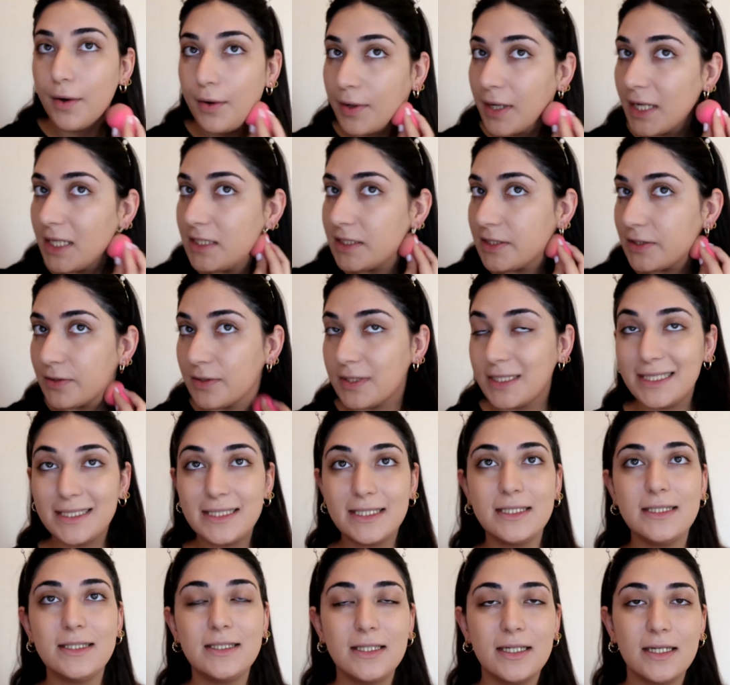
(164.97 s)
Okay, so
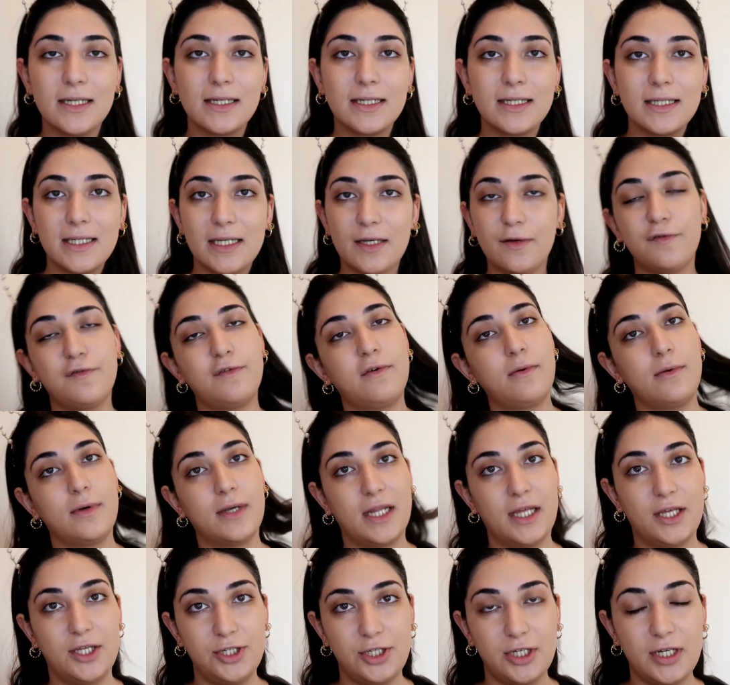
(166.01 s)
this is the
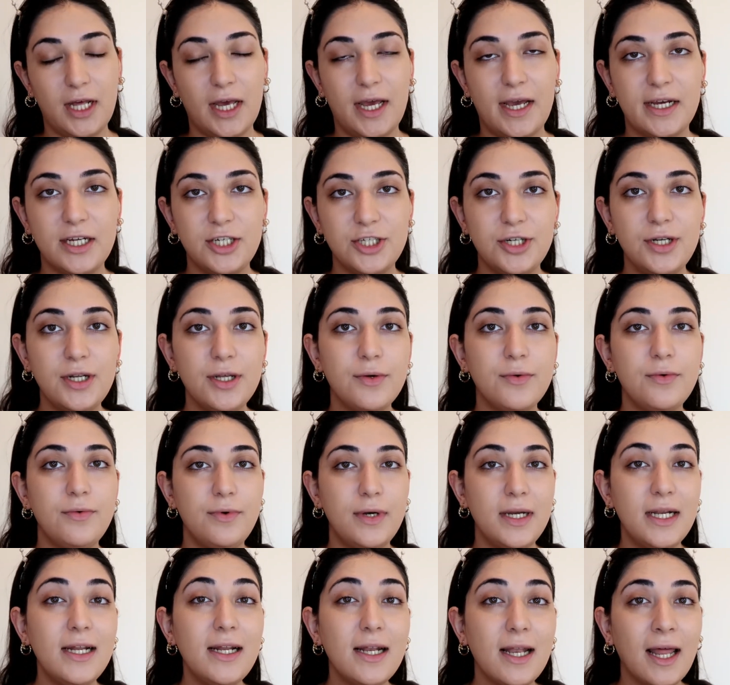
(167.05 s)
foundation. I actually
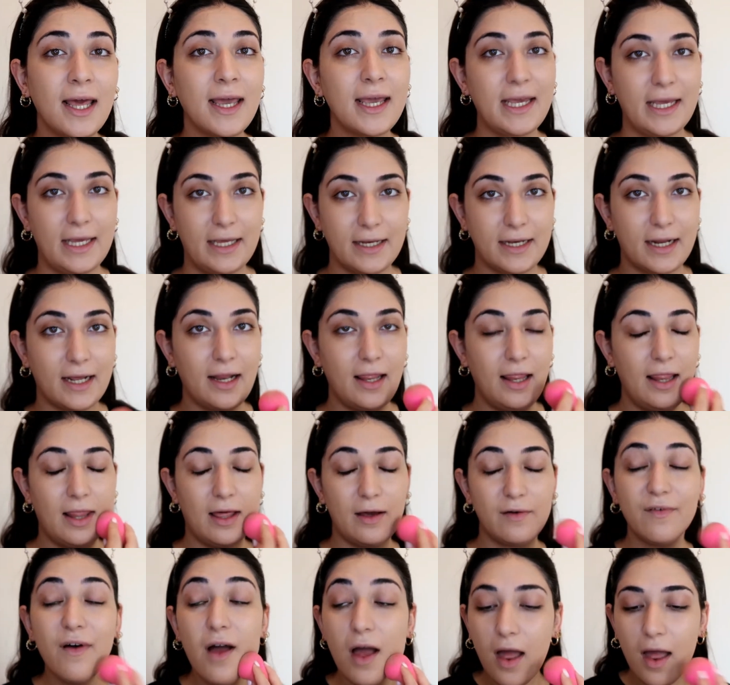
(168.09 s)
really like it. I
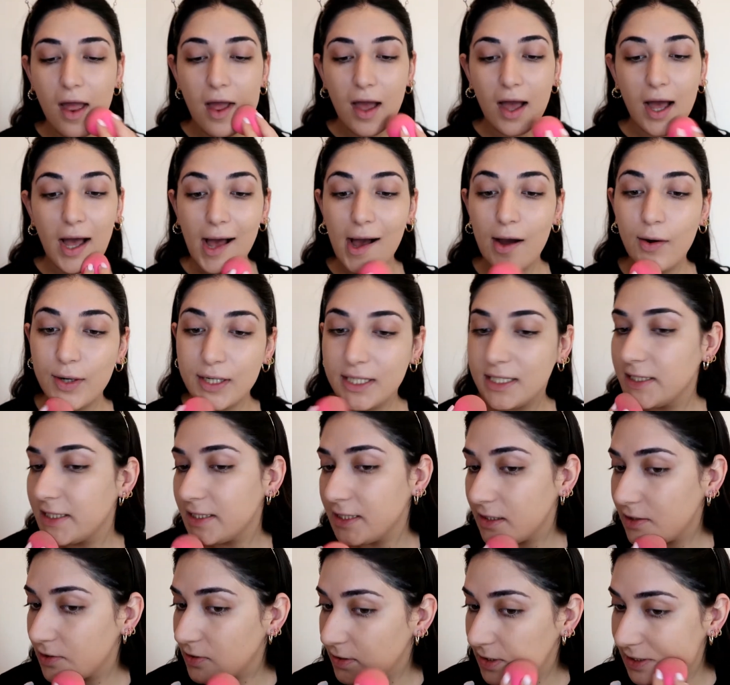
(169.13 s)
love how it
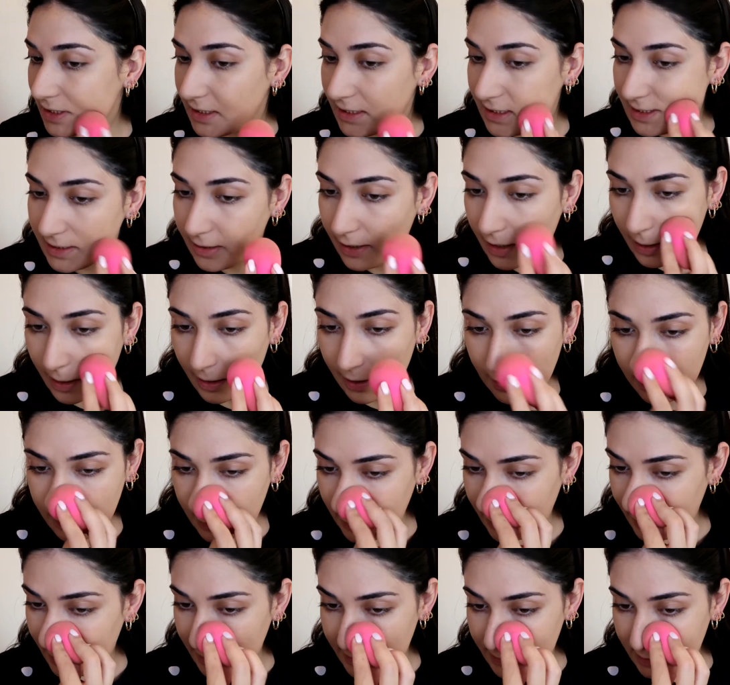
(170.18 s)
sits on the skin.
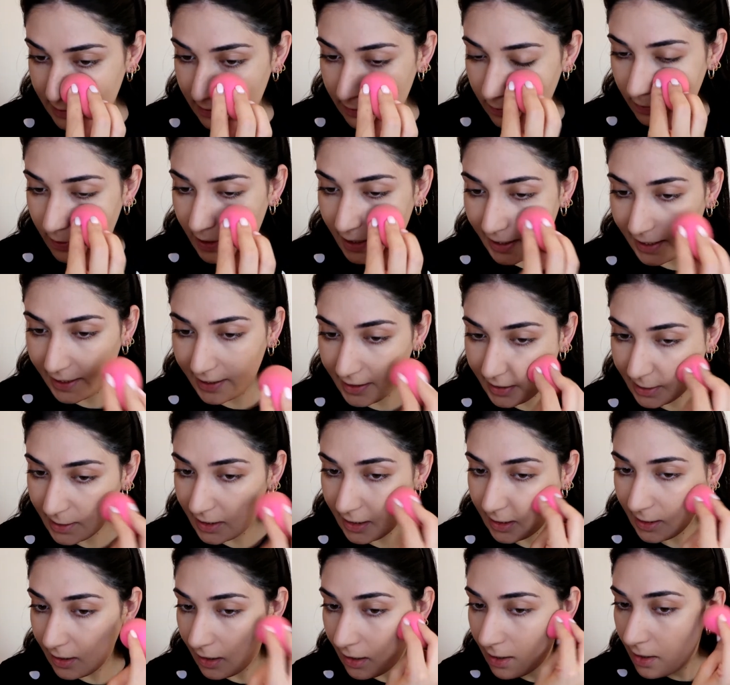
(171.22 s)
It doesn't look
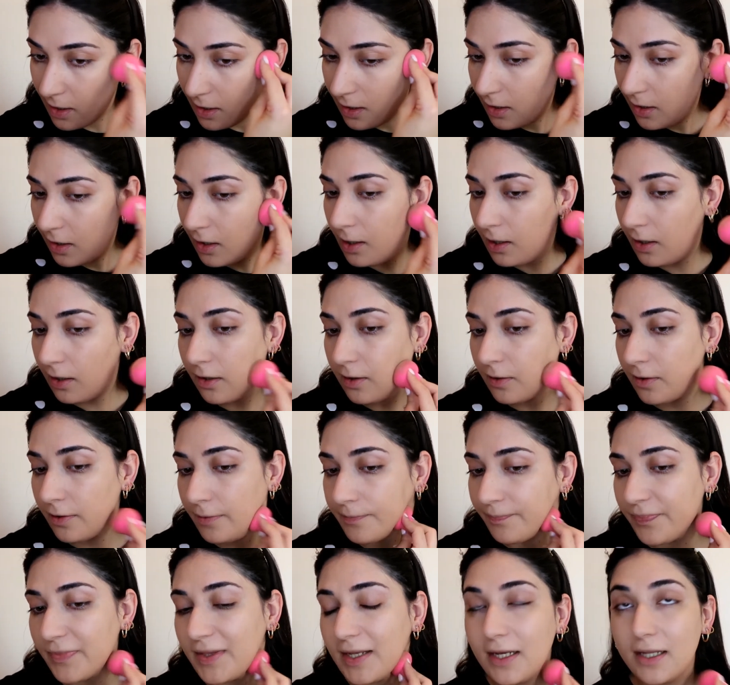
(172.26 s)
cakey.
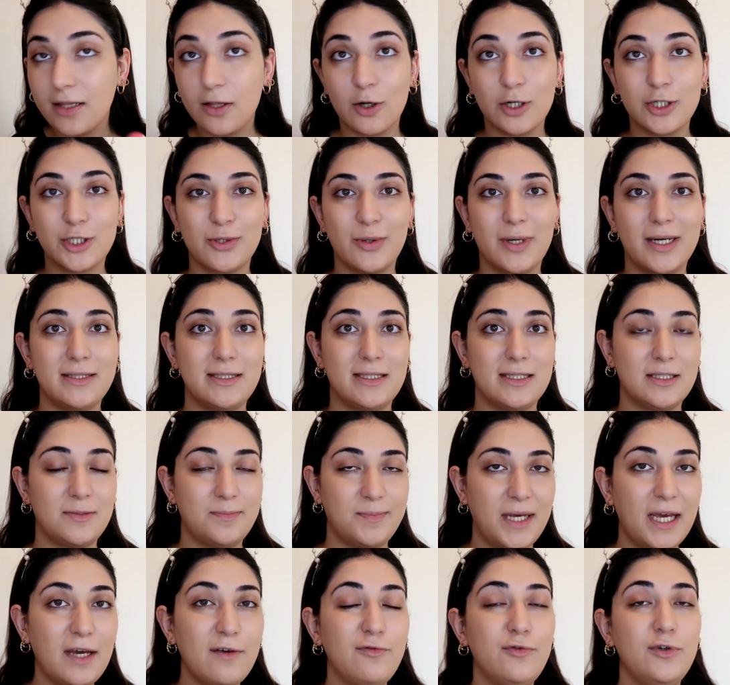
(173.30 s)
It also has
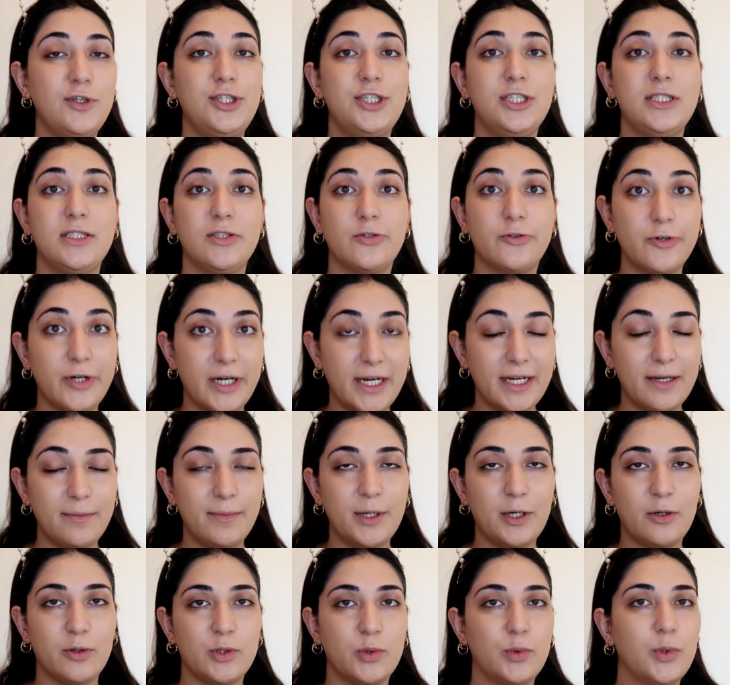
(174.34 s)
SPF, which is great
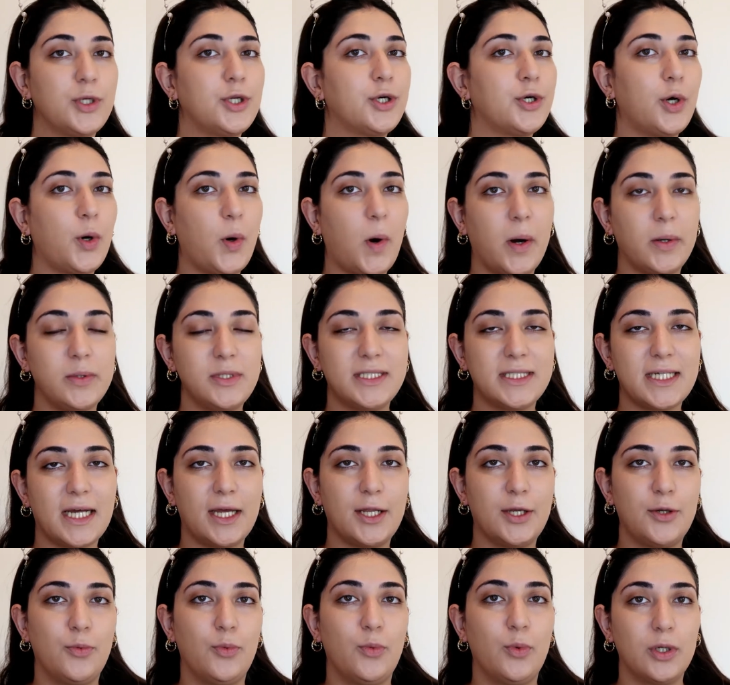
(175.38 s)
because when you go
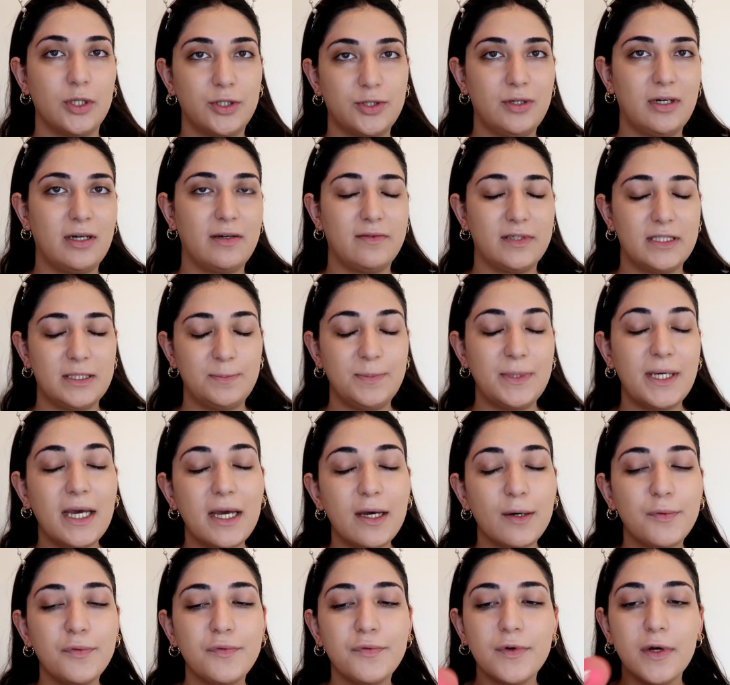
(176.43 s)
outside you want to have
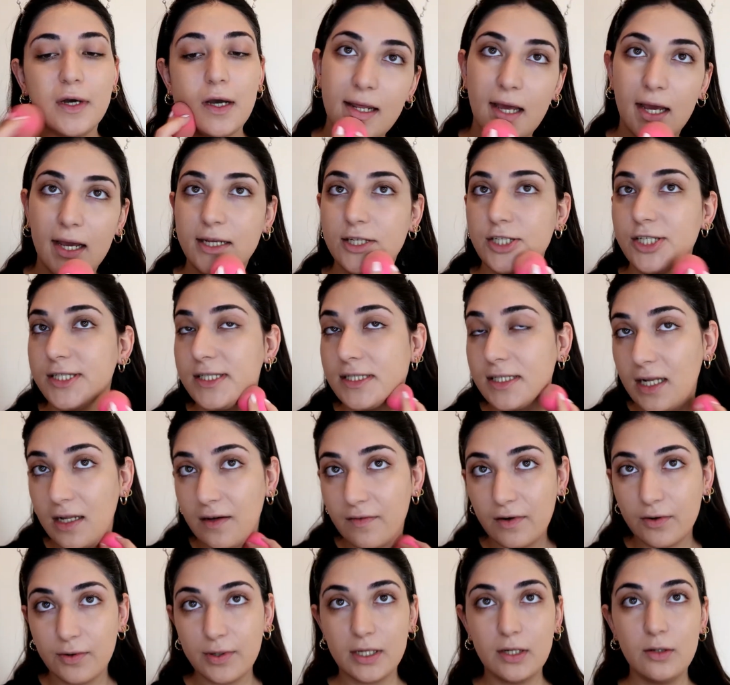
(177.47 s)
SPF. And yeah, I just
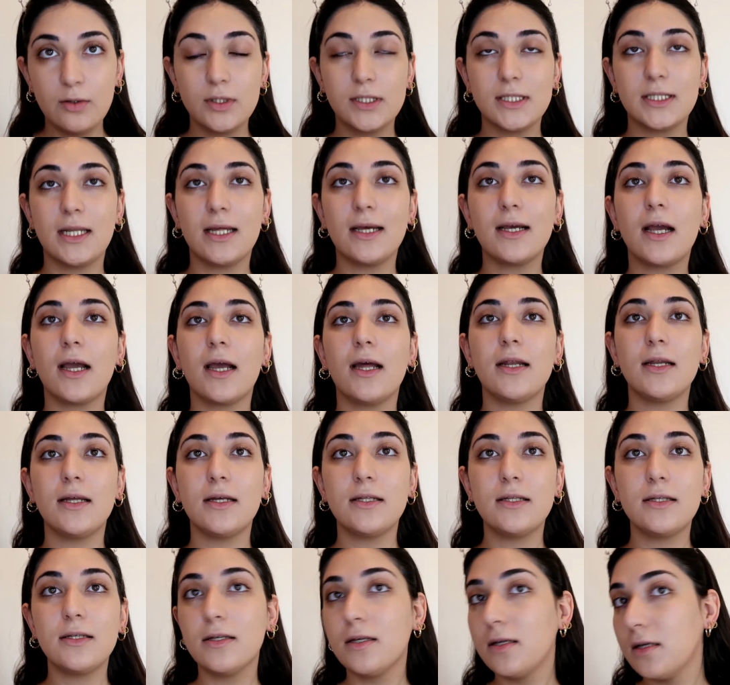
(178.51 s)
love how it looks like, and
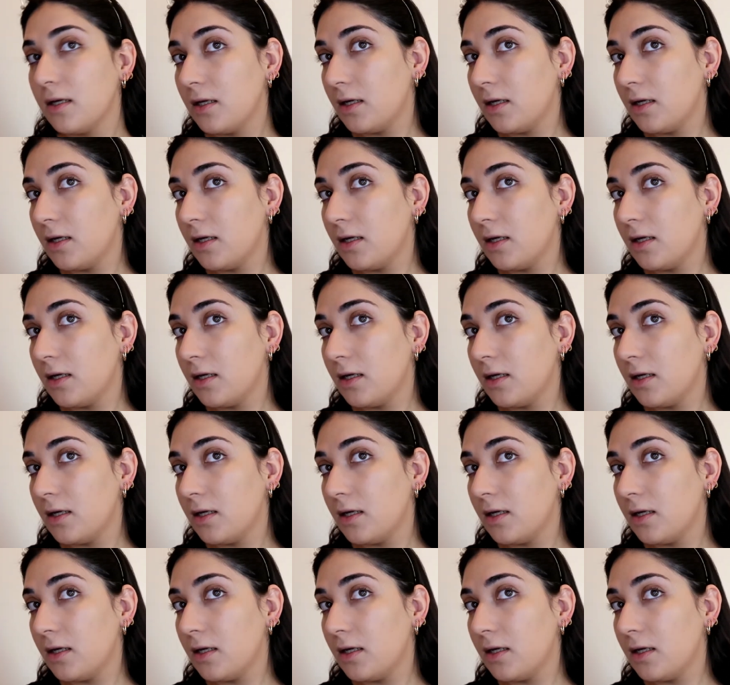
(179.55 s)
it